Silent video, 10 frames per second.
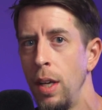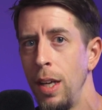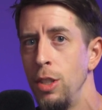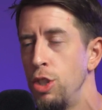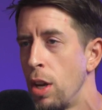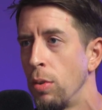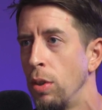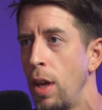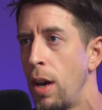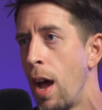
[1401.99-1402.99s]
in
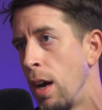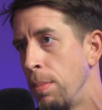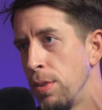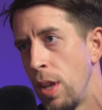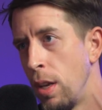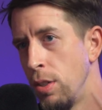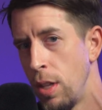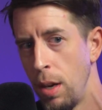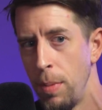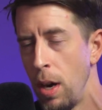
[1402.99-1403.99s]
general at a higher percentage
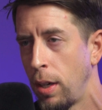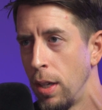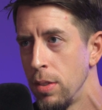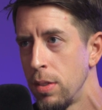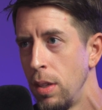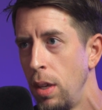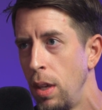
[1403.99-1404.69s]
than Americans.